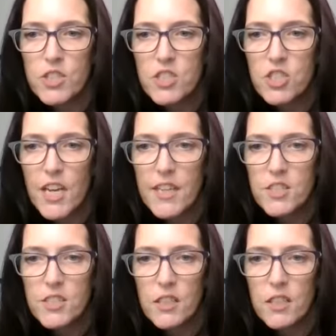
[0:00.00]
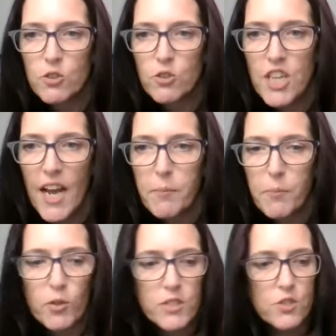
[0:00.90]
just change in the little chat
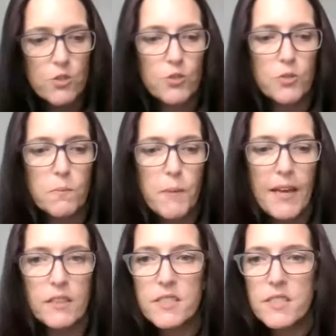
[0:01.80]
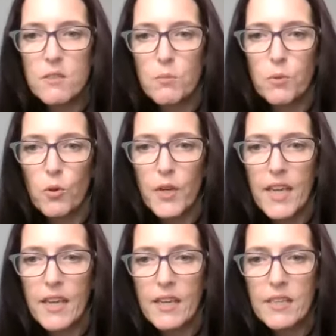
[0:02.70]
box to panelists and
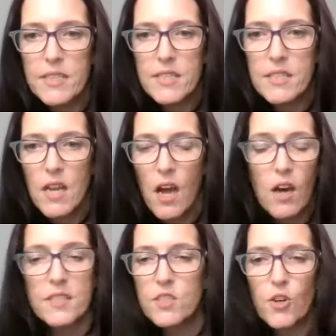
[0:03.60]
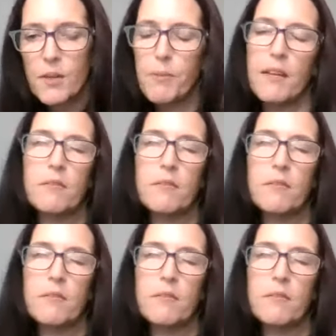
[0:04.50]
employees. Oh, sorry,